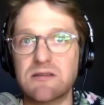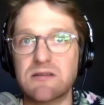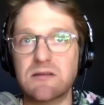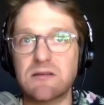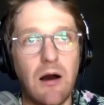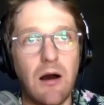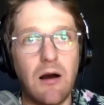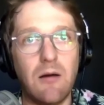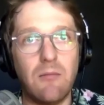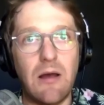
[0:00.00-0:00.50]

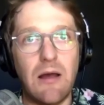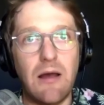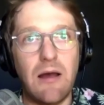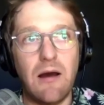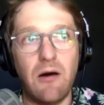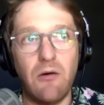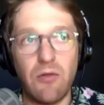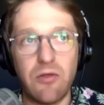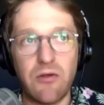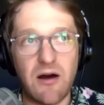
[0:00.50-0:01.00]

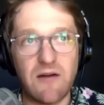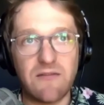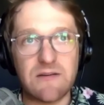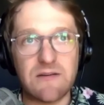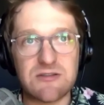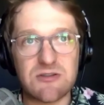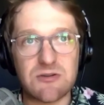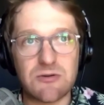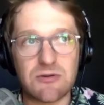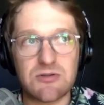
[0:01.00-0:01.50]
Health
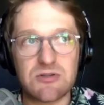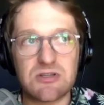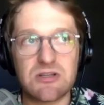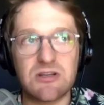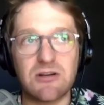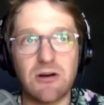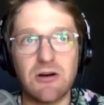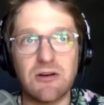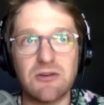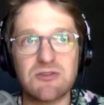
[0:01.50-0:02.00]
officers
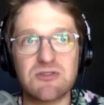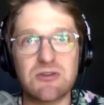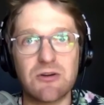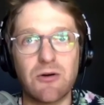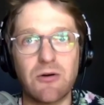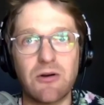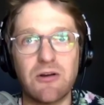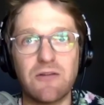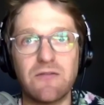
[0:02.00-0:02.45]
can also,